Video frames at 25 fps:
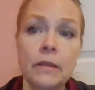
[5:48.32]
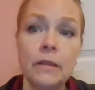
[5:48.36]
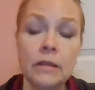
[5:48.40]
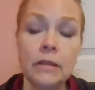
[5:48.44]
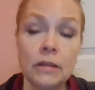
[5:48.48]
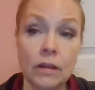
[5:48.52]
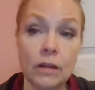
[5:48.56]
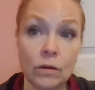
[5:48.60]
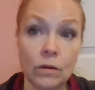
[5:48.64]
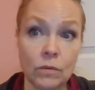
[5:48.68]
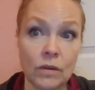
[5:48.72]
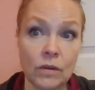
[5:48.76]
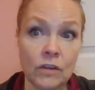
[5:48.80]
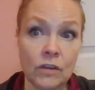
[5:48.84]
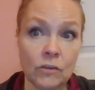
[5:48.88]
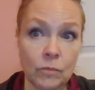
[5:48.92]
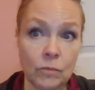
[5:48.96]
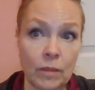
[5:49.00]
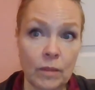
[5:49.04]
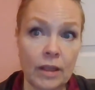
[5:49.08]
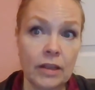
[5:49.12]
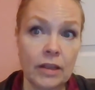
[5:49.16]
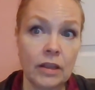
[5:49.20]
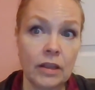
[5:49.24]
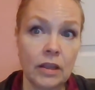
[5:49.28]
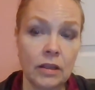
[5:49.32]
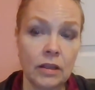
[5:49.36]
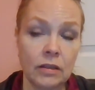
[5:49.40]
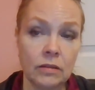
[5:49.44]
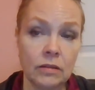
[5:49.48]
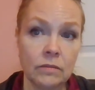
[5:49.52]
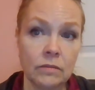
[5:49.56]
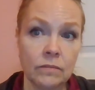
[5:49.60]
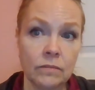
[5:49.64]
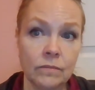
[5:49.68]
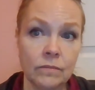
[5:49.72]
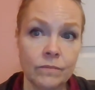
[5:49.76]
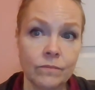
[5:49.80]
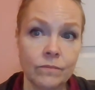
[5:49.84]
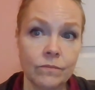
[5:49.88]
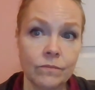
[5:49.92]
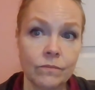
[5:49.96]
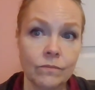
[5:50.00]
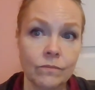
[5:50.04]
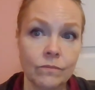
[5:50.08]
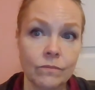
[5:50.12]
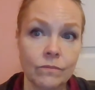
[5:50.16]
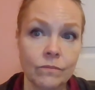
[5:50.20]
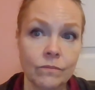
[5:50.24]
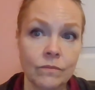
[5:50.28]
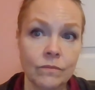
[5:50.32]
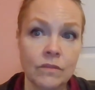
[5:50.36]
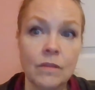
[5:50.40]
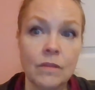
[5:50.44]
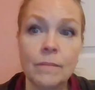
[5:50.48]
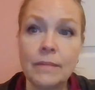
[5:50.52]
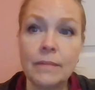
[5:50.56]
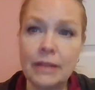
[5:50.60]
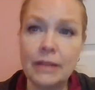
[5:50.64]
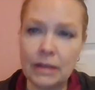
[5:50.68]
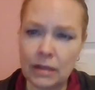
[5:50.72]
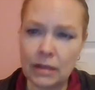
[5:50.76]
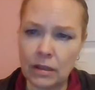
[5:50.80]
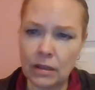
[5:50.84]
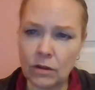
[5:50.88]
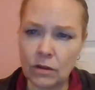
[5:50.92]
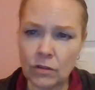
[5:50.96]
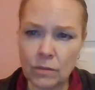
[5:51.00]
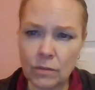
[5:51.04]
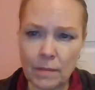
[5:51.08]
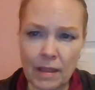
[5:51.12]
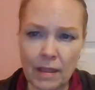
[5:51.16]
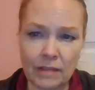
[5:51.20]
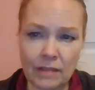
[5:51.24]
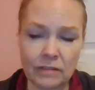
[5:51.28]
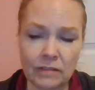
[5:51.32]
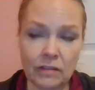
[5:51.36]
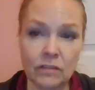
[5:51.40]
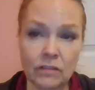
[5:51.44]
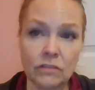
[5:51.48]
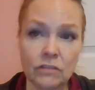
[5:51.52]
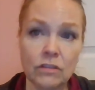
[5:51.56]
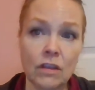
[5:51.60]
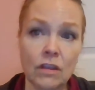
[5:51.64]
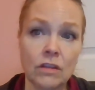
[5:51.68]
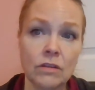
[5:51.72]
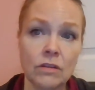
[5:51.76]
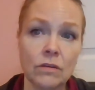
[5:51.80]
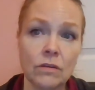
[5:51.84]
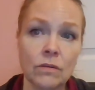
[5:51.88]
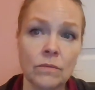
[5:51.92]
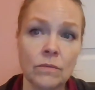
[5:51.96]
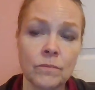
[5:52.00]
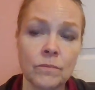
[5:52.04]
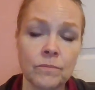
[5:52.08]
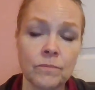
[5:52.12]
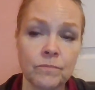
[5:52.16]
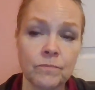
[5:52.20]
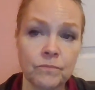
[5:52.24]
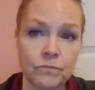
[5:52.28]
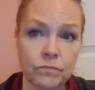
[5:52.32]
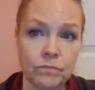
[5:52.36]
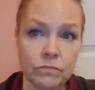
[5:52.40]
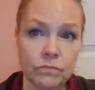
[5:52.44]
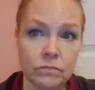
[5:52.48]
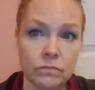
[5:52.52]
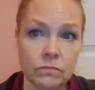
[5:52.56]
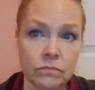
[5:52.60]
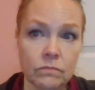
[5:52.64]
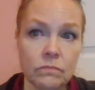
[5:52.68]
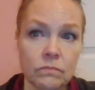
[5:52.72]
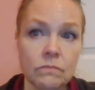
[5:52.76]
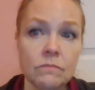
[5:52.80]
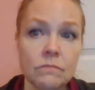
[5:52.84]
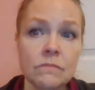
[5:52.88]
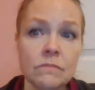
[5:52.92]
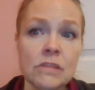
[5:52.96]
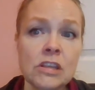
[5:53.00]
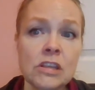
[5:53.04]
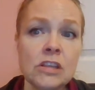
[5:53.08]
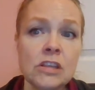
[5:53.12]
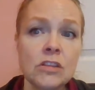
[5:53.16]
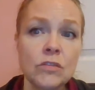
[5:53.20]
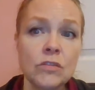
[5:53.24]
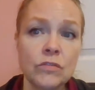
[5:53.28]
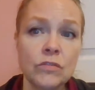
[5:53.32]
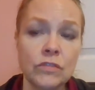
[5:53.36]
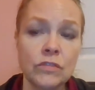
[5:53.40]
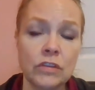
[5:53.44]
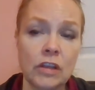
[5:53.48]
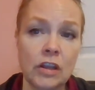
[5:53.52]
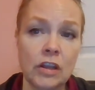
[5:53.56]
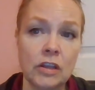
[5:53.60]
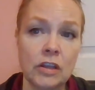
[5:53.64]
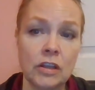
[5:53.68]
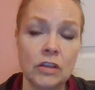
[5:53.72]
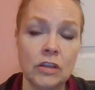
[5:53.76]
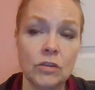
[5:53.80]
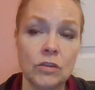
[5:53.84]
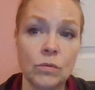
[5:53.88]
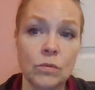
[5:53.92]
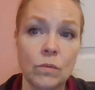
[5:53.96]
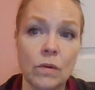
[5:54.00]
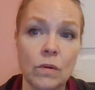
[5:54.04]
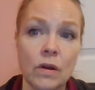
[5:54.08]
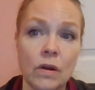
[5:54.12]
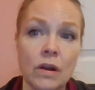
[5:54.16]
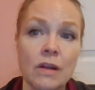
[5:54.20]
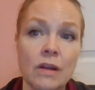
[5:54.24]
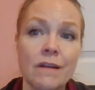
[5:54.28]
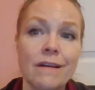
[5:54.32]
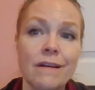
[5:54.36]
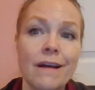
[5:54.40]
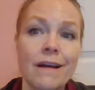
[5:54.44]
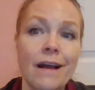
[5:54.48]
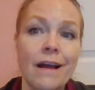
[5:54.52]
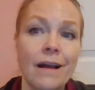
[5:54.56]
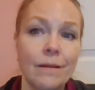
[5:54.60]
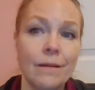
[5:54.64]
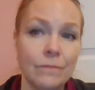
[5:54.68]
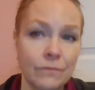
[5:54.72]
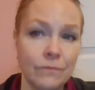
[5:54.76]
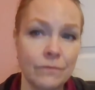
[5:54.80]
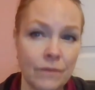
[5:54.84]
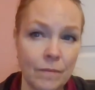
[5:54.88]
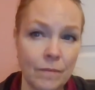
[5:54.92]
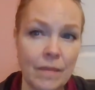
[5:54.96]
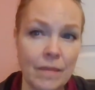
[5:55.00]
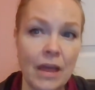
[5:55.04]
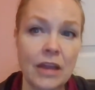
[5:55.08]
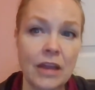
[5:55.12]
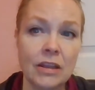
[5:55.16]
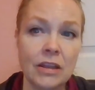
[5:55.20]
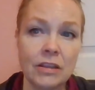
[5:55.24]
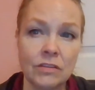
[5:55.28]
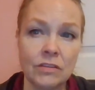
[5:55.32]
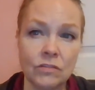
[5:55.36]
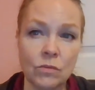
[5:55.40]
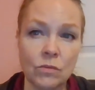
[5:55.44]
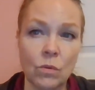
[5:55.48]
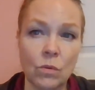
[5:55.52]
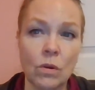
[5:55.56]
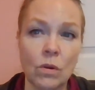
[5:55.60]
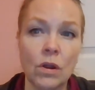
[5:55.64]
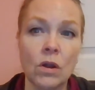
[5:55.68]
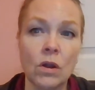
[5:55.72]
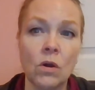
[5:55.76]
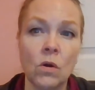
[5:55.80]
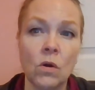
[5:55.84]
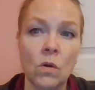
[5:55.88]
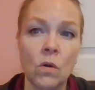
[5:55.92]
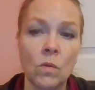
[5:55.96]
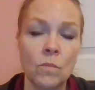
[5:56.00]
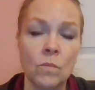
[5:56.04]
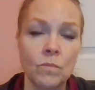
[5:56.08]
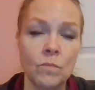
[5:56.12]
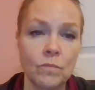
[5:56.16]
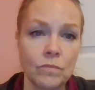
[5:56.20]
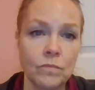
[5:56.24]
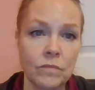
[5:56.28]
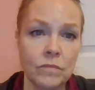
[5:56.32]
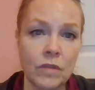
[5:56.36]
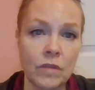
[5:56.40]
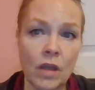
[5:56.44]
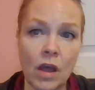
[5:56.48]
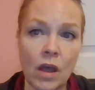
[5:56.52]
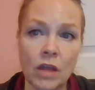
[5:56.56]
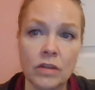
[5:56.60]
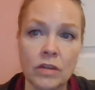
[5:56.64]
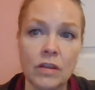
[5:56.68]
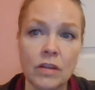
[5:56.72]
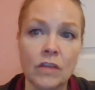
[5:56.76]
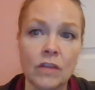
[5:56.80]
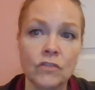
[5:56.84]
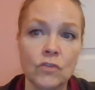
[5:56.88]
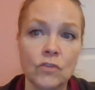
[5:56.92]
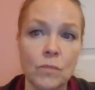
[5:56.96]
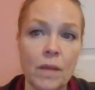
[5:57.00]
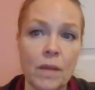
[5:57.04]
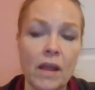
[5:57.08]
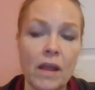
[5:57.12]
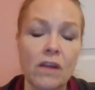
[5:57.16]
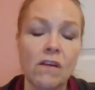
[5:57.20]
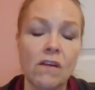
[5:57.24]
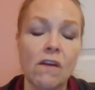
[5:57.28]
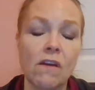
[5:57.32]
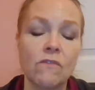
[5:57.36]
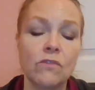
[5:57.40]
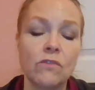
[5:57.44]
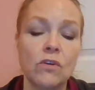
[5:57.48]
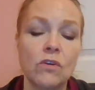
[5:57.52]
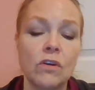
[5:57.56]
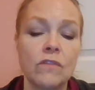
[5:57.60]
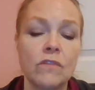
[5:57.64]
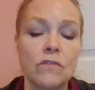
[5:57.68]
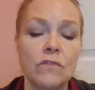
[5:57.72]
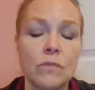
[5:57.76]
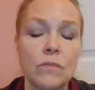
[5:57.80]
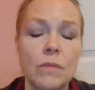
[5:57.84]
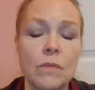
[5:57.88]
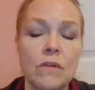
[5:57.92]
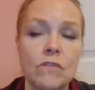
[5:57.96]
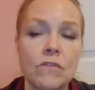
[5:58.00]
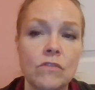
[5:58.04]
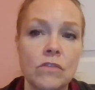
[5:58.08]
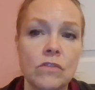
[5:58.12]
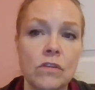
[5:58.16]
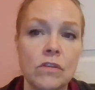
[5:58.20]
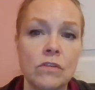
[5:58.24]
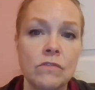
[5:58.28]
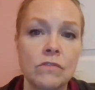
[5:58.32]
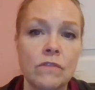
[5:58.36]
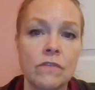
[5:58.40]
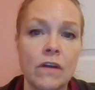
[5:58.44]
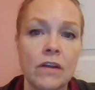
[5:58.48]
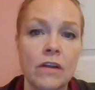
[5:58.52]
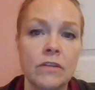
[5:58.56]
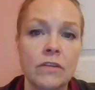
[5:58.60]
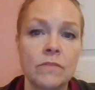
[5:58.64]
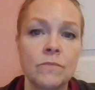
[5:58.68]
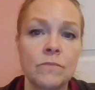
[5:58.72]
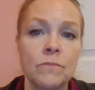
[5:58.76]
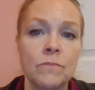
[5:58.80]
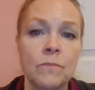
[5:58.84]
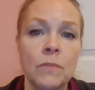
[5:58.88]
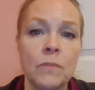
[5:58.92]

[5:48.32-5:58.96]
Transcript: explaining the meaning or the message that you're elucidating in the work from that historical context or biographical information that you find.